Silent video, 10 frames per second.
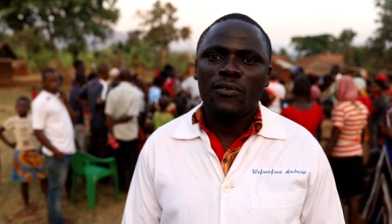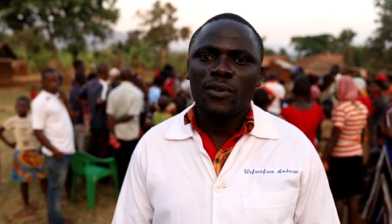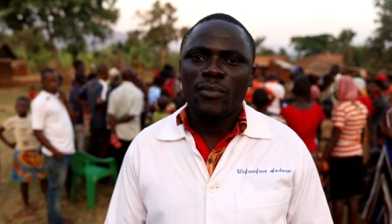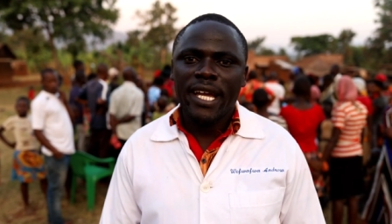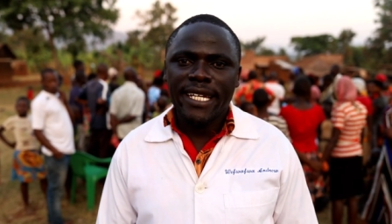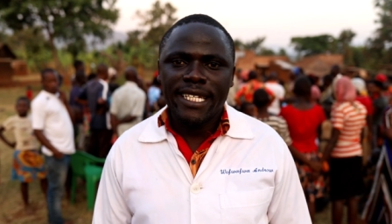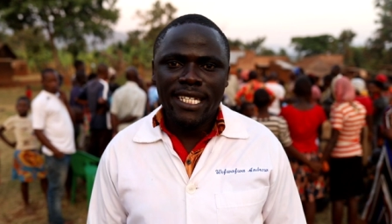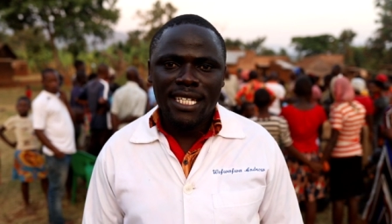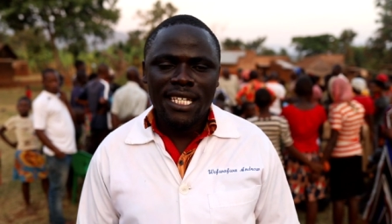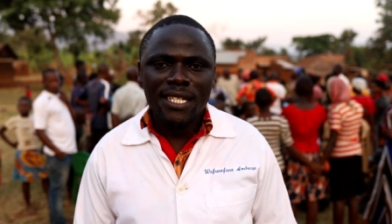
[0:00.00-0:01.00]
from
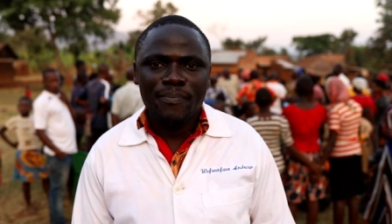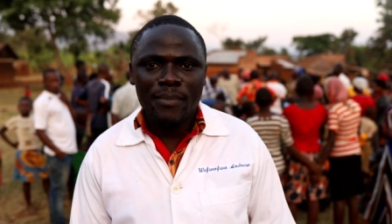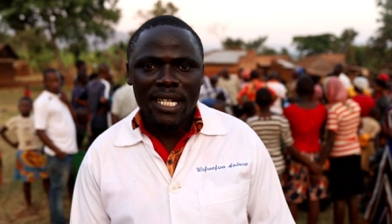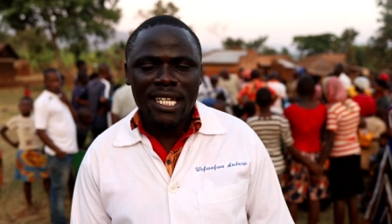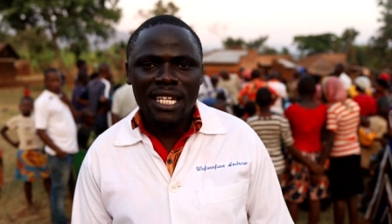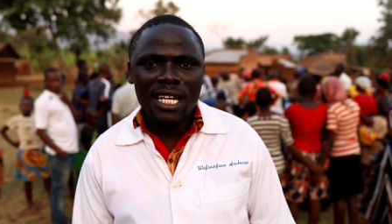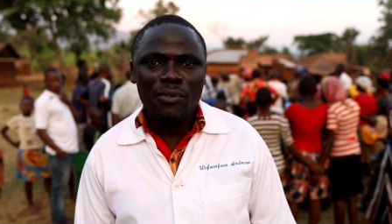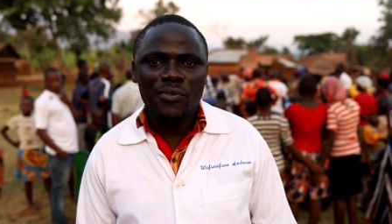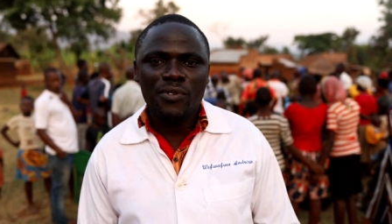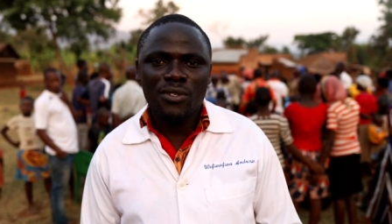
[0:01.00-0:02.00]
getting malaria.
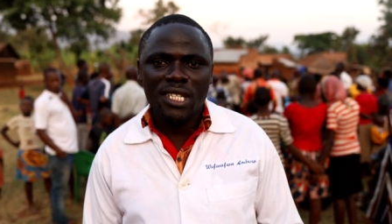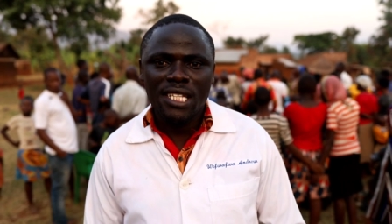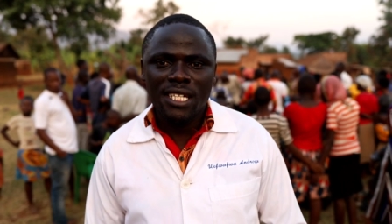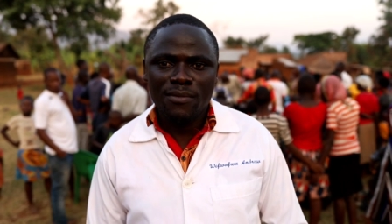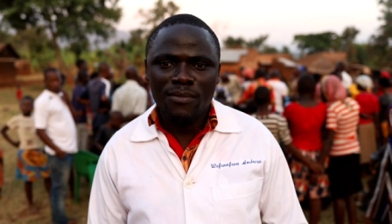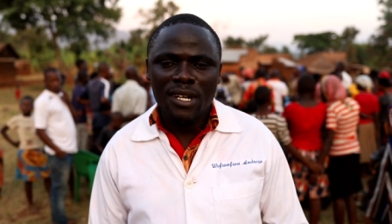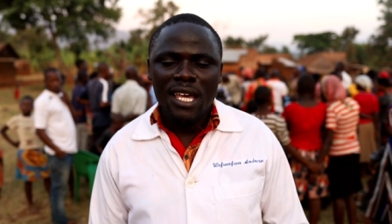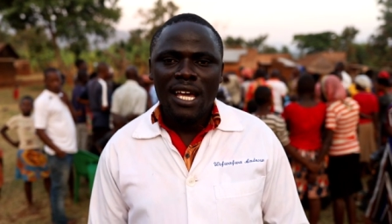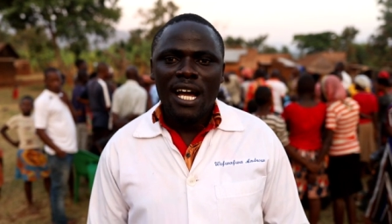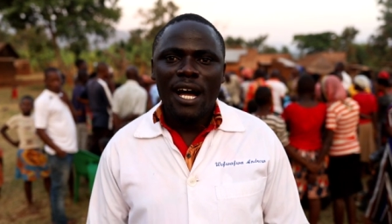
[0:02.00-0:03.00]
We've taught them
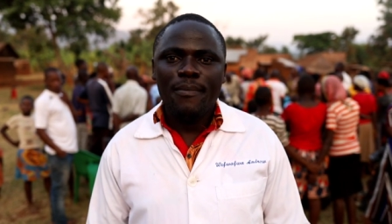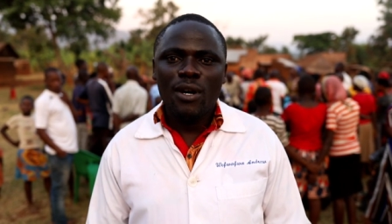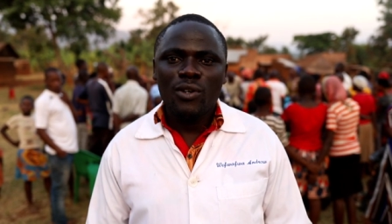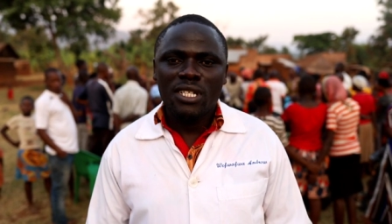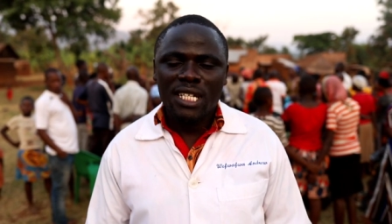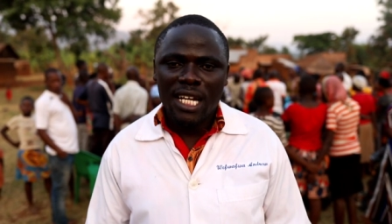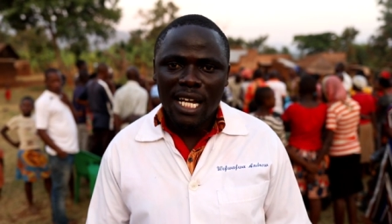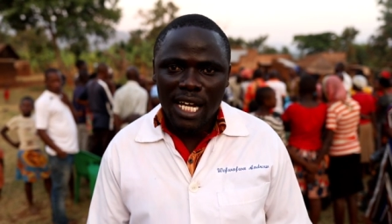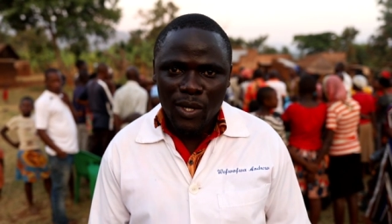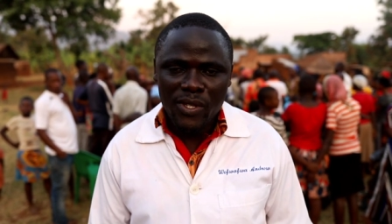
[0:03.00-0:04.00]
about
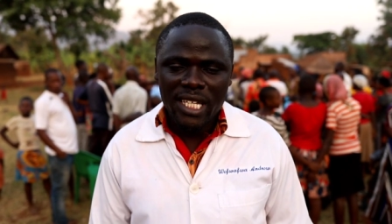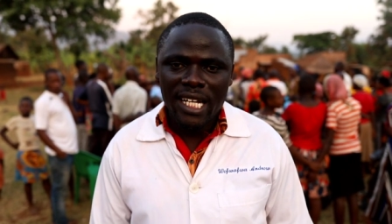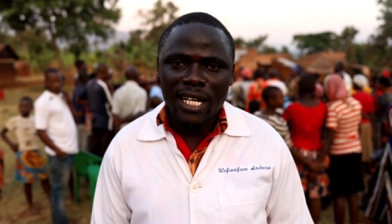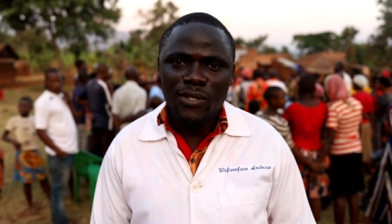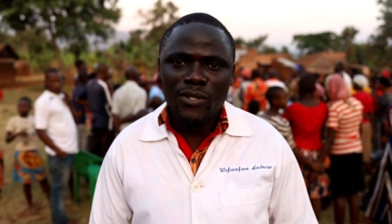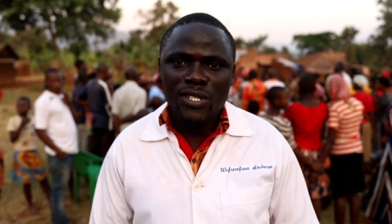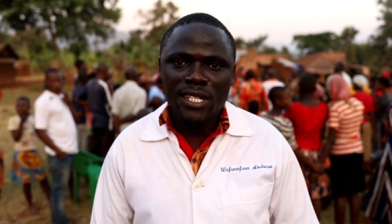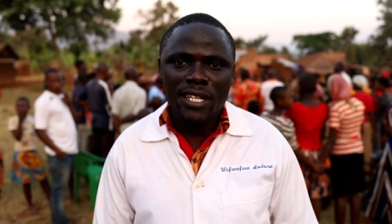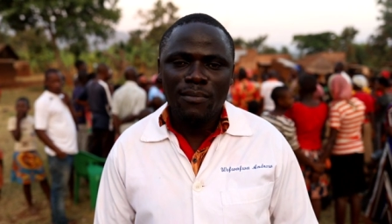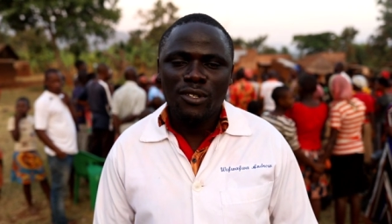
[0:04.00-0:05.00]
how they can use
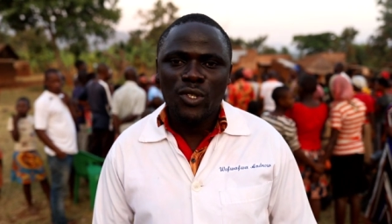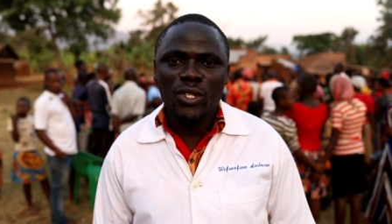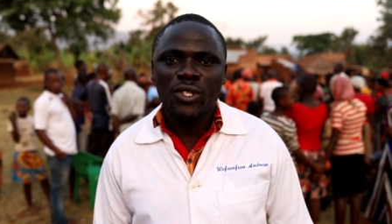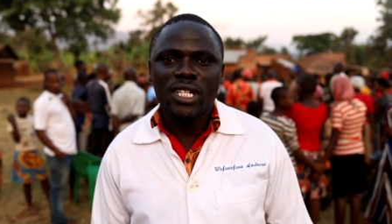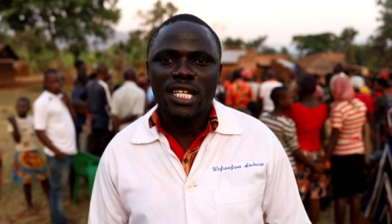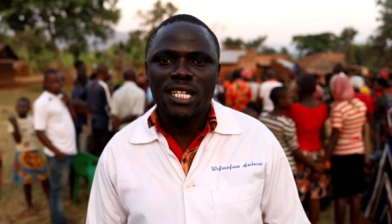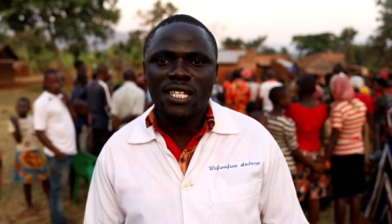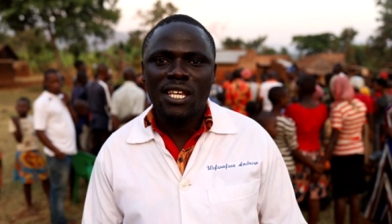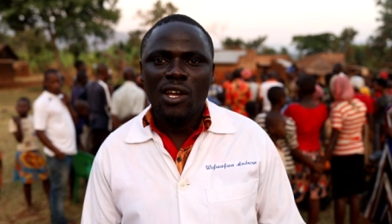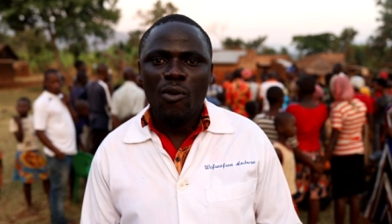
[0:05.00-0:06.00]
the mosquito
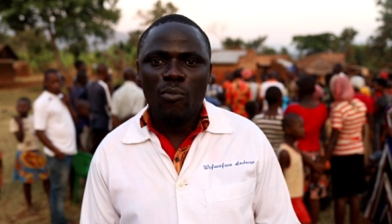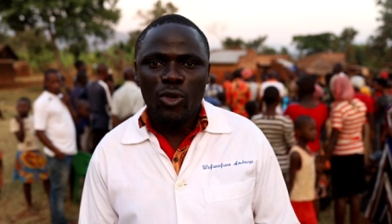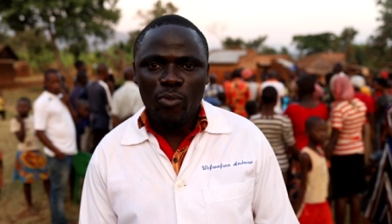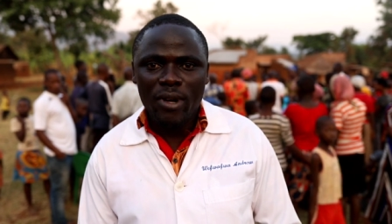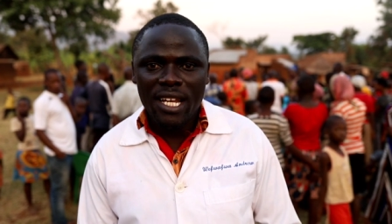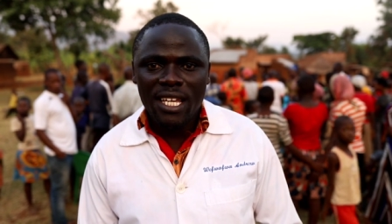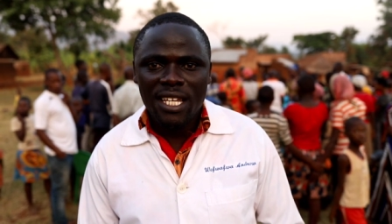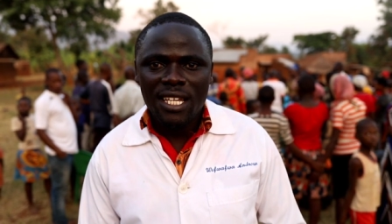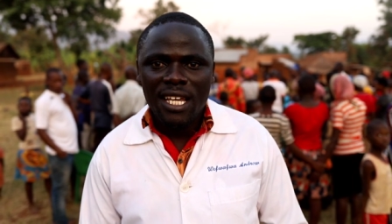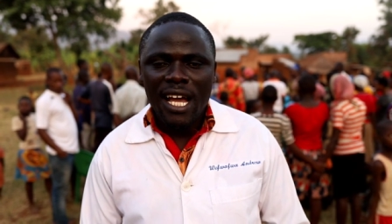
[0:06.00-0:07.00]
nets properly.
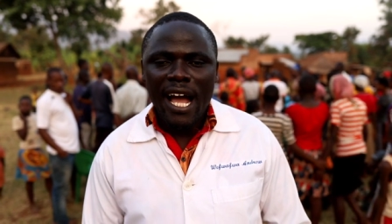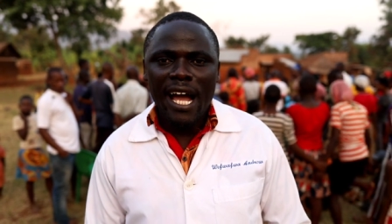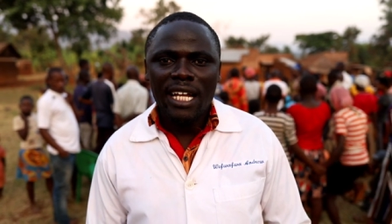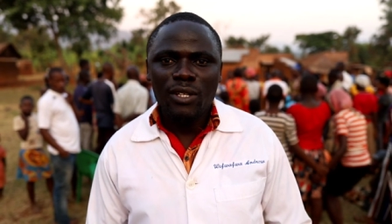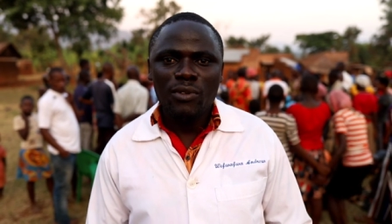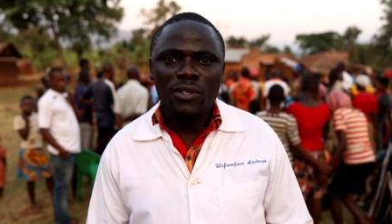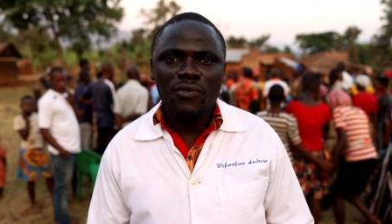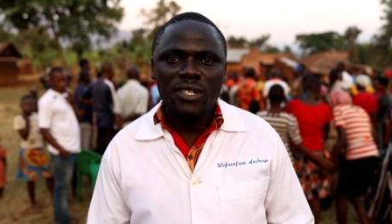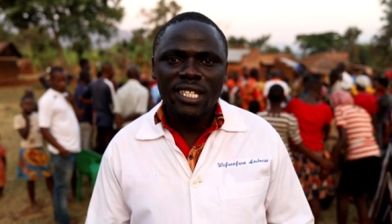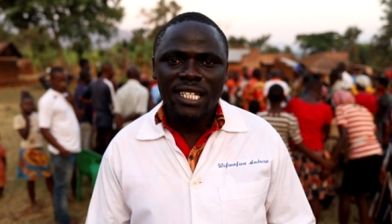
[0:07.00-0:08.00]
And
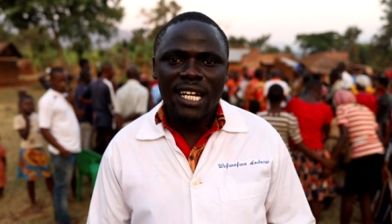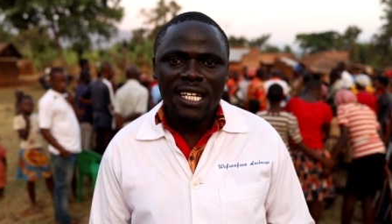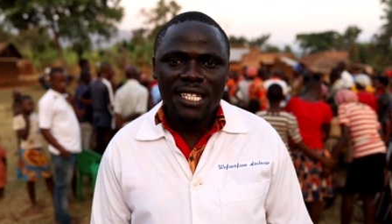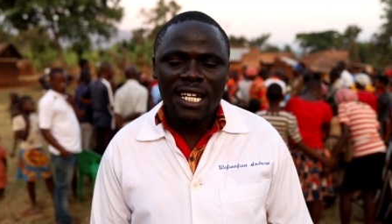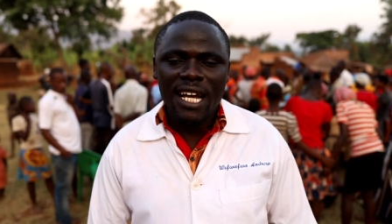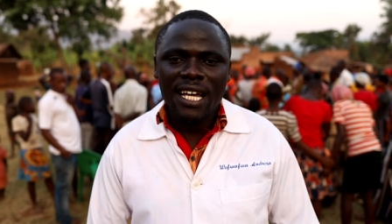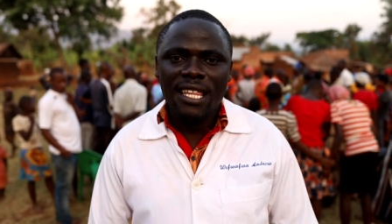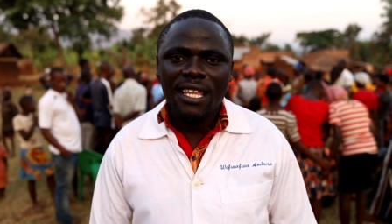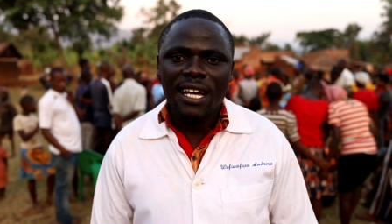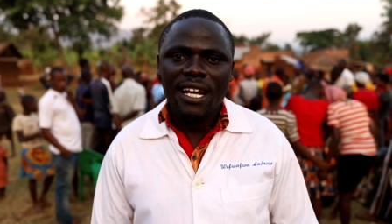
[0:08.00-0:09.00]
we've discussed
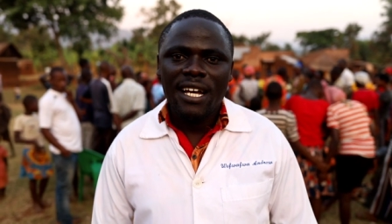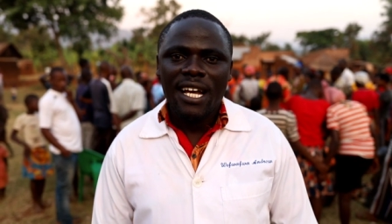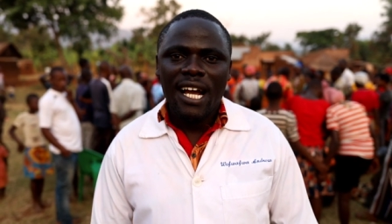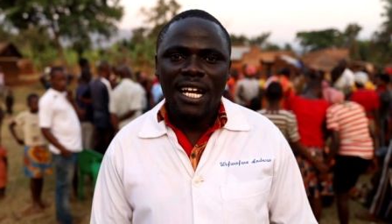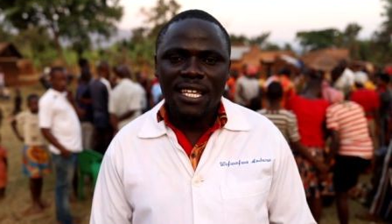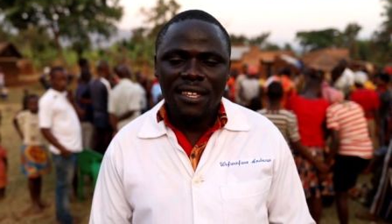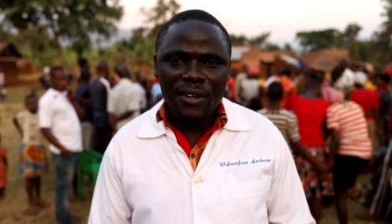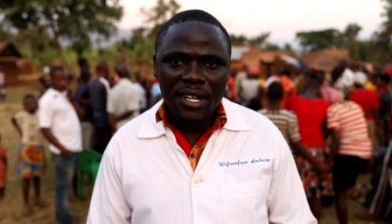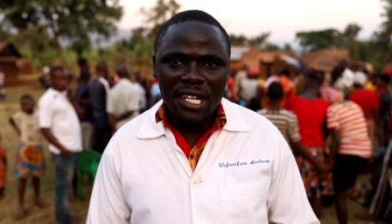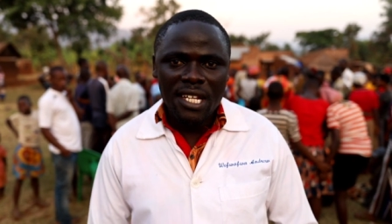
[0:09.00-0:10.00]
other
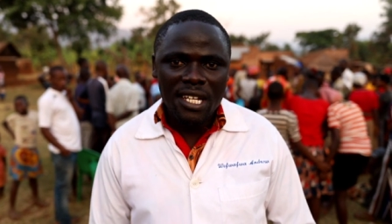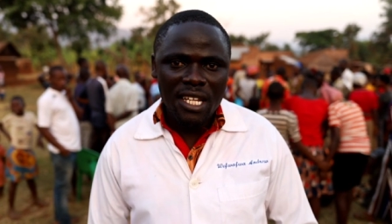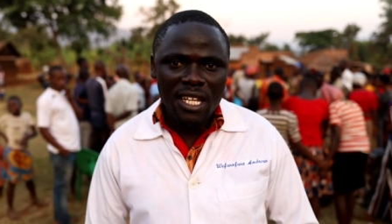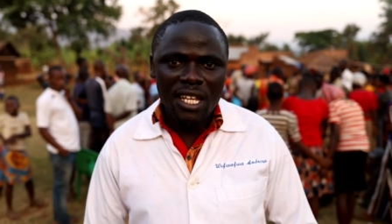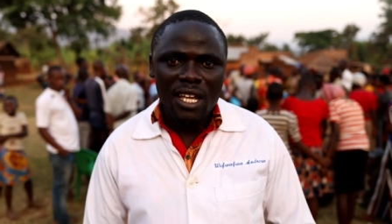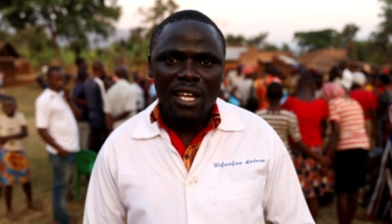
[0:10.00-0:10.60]
health-related